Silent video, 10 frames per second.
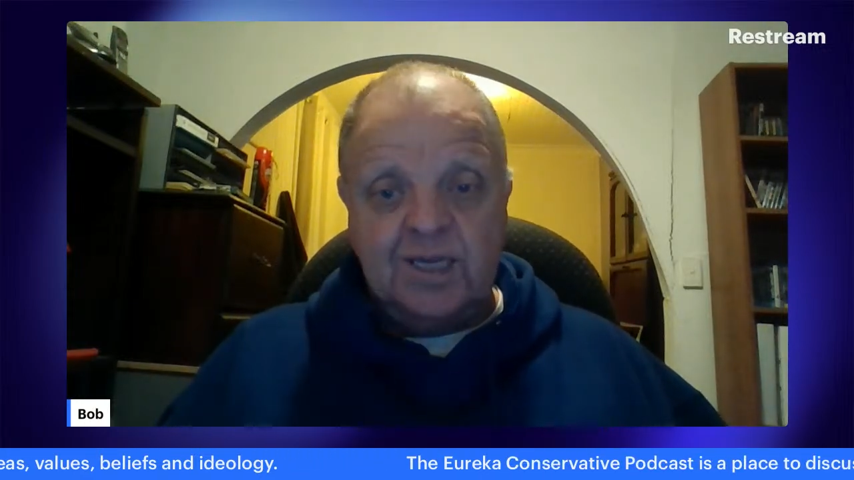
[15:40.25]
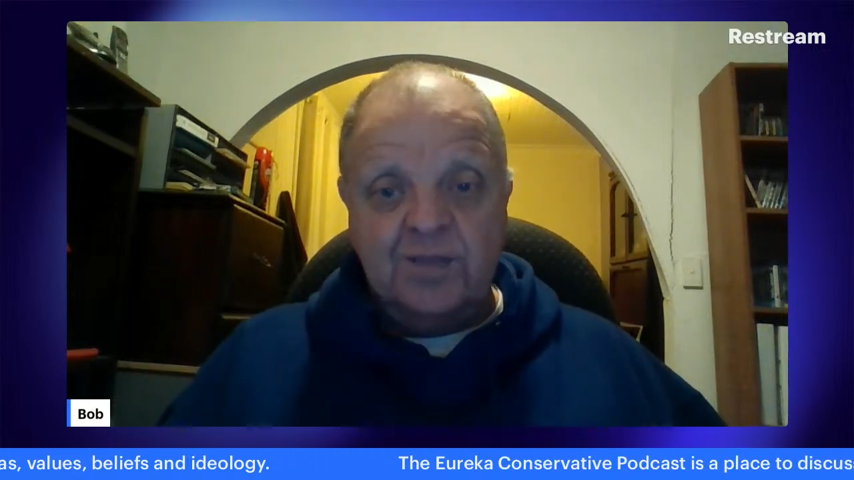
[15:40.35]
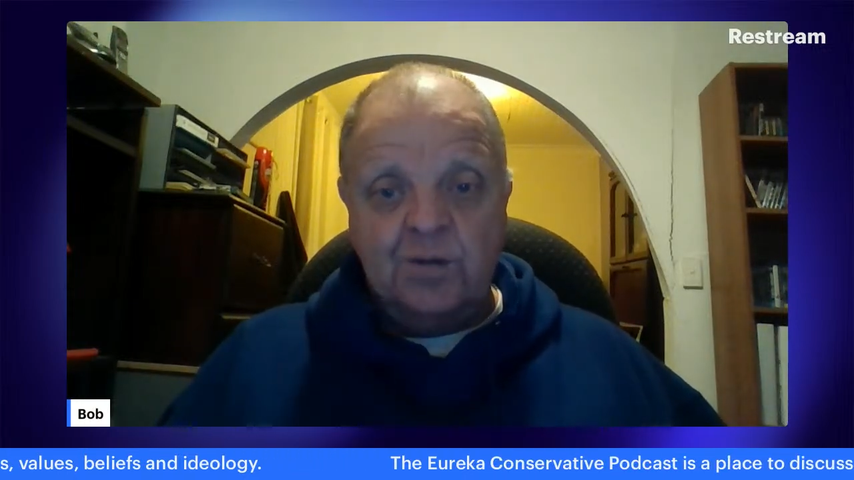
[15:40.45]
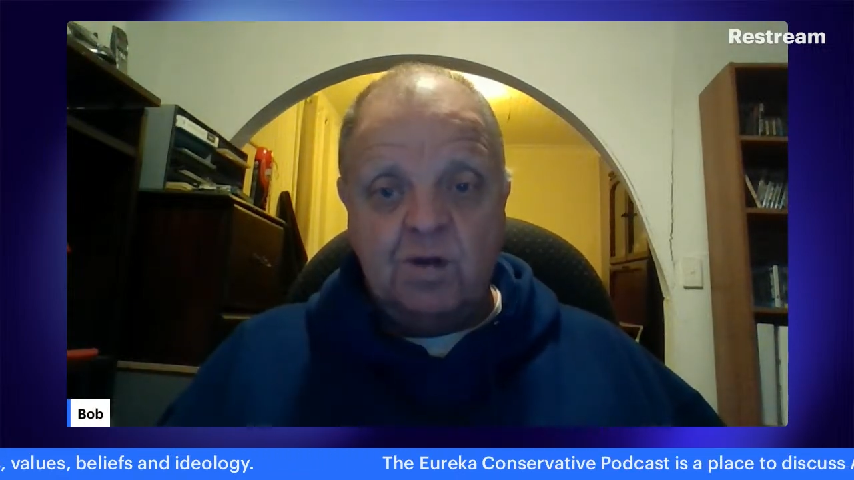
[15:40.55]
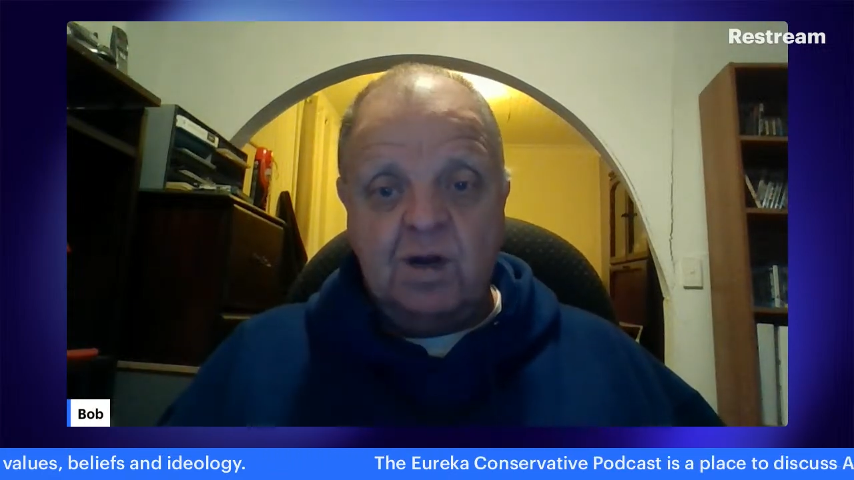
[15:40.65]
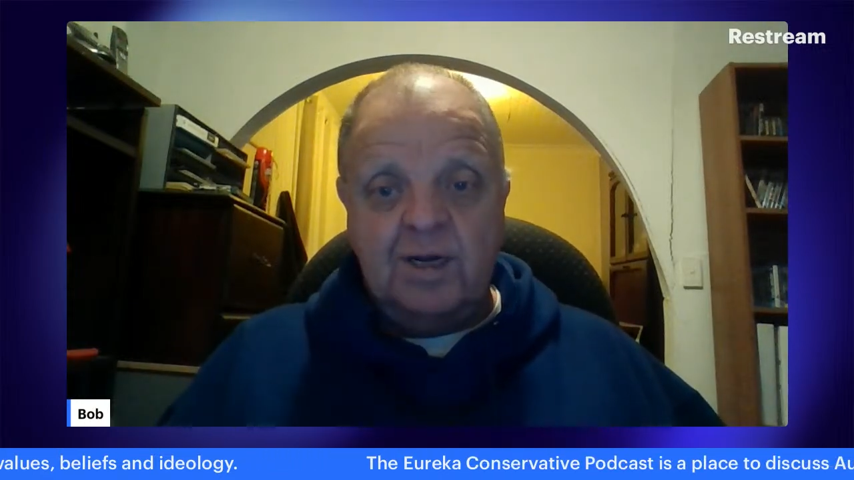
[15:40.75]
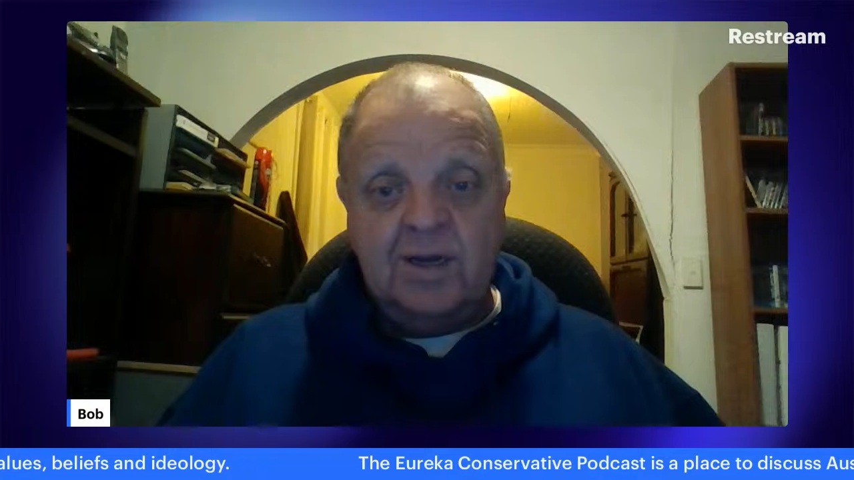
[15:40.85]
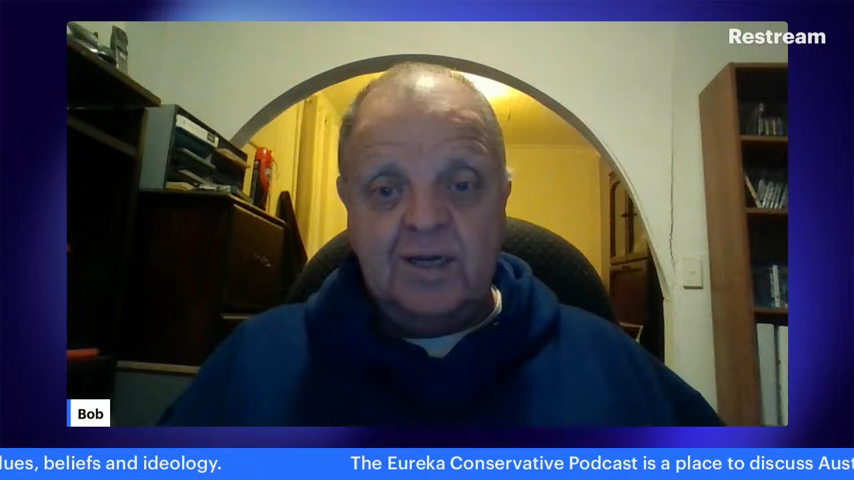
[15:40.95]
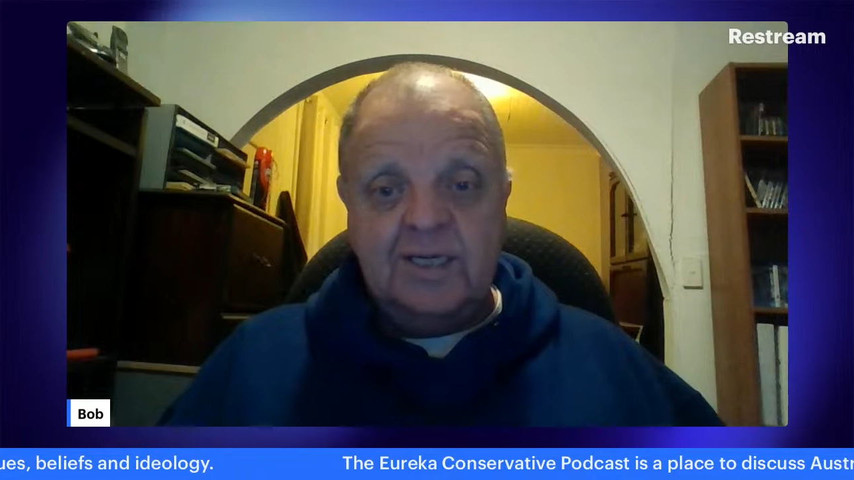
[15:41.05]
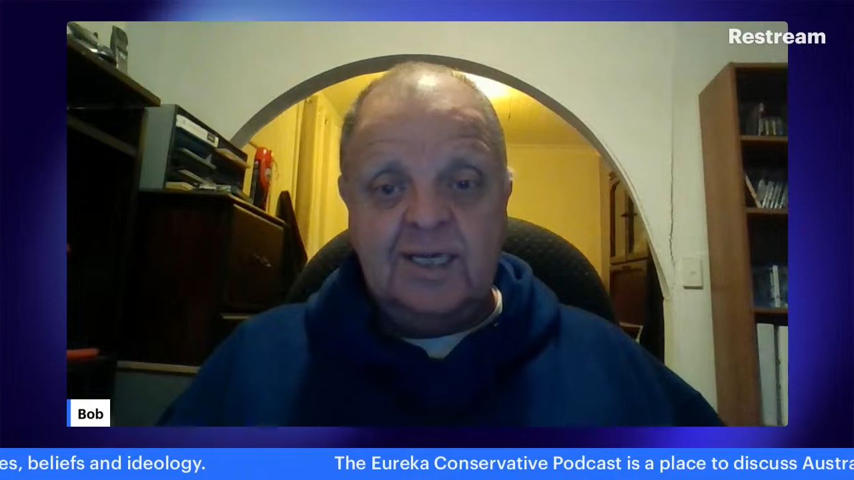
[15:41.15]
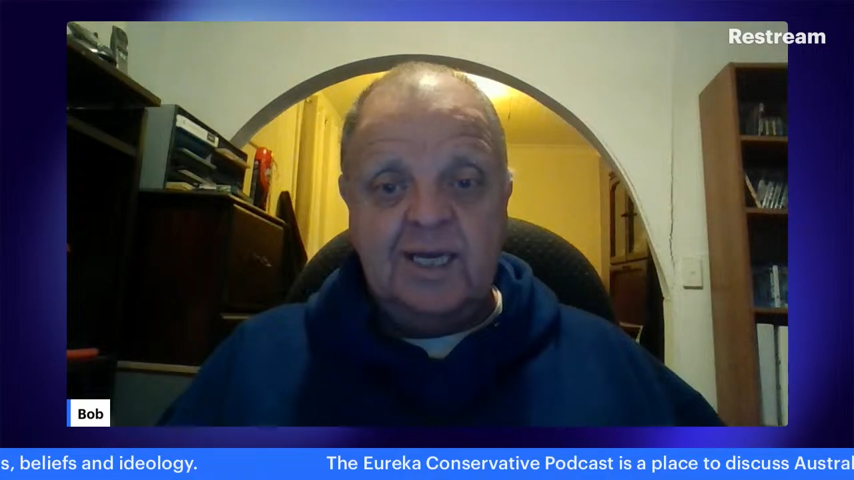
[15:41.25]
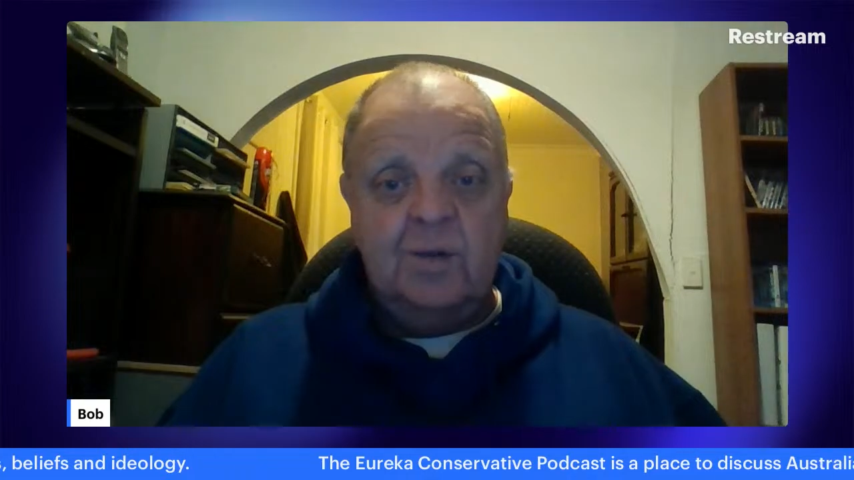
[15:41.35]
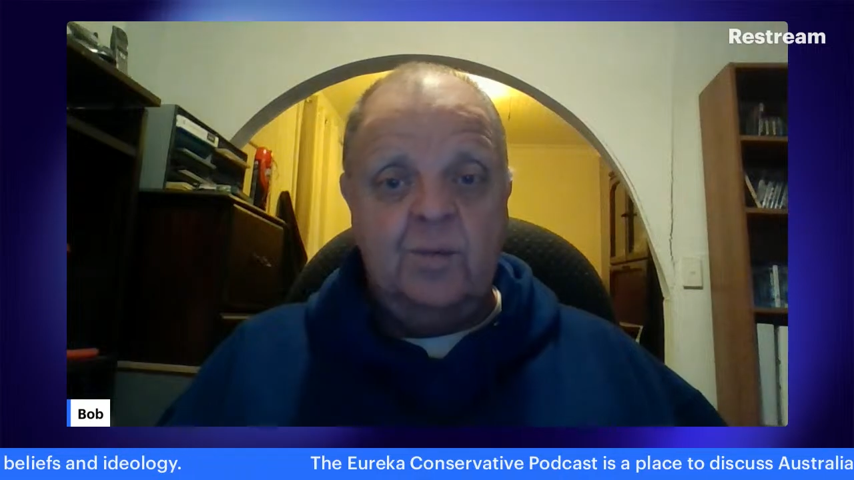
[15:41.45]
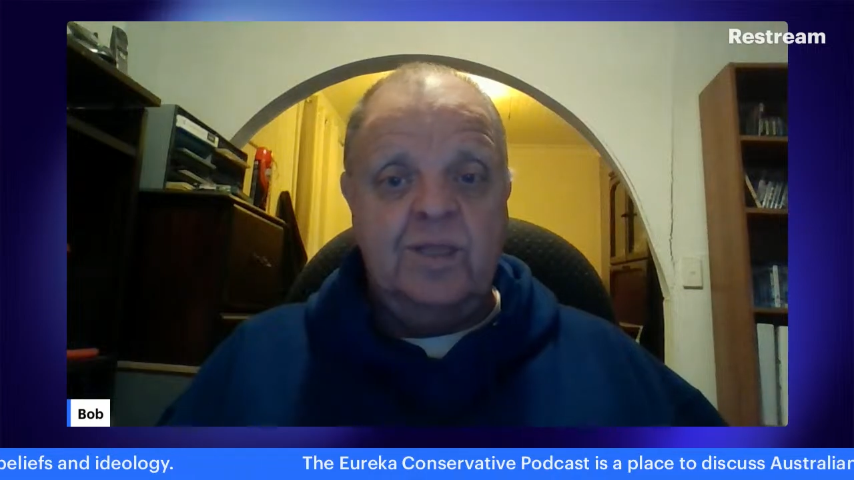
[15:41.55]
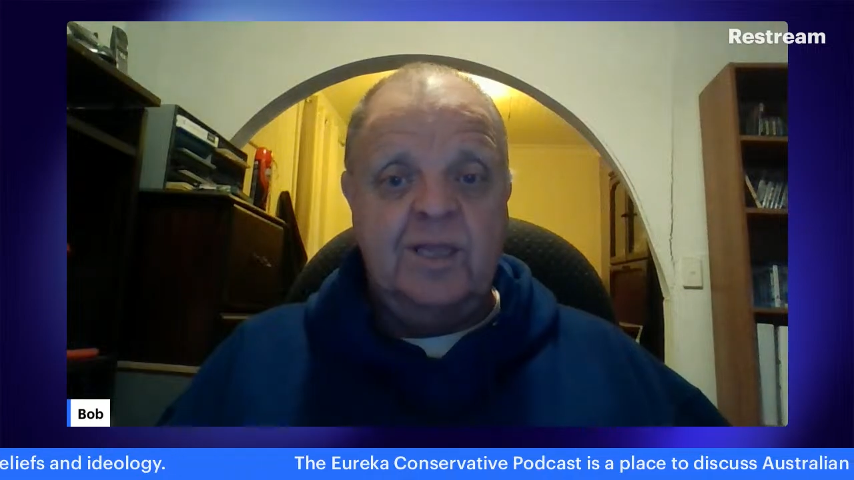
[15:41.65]
had the right
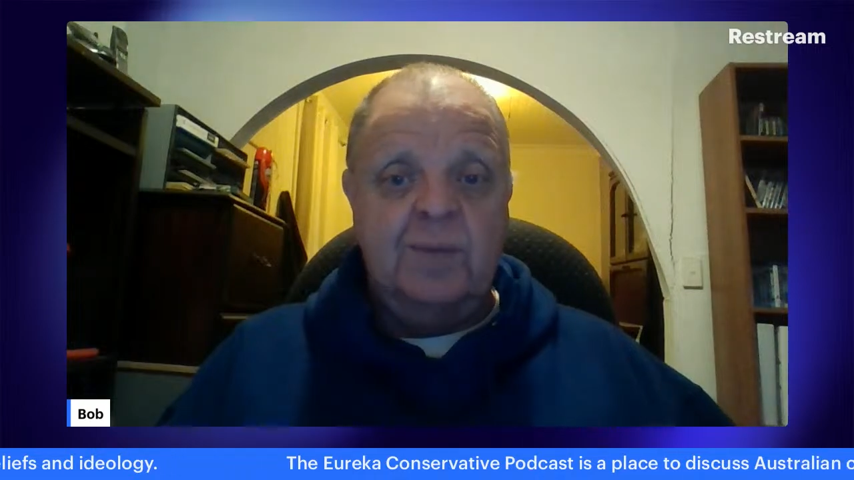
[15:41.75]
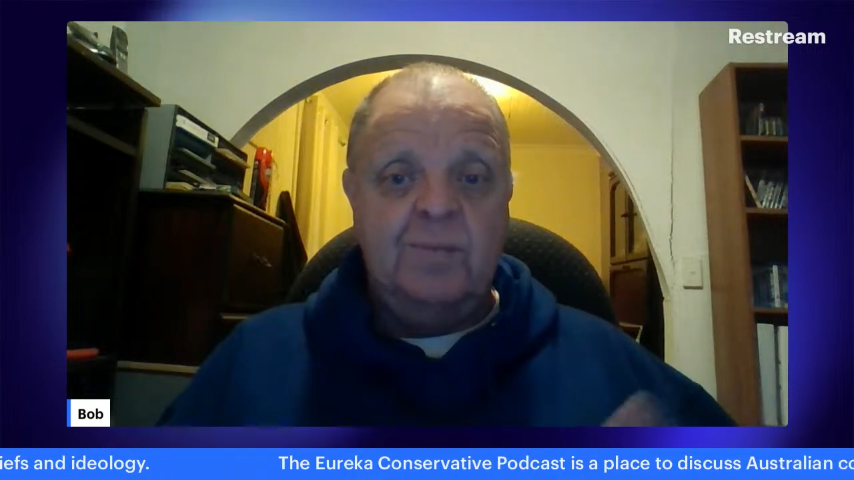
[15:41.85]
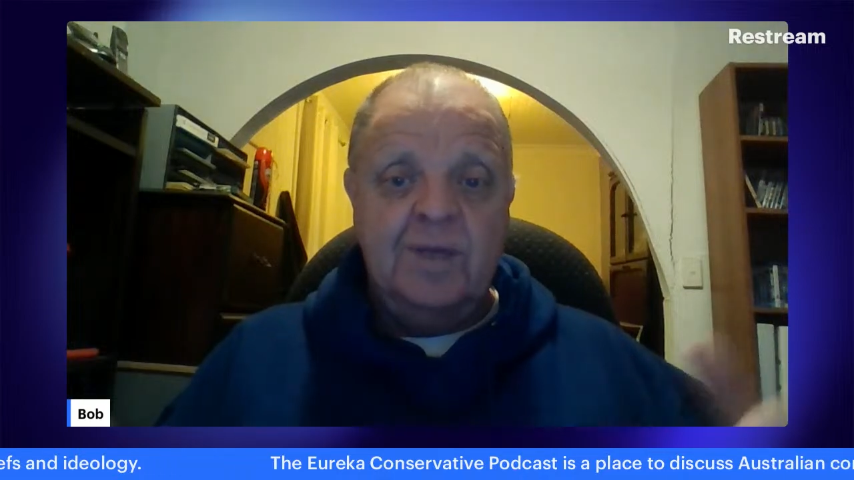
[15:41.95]
idea when they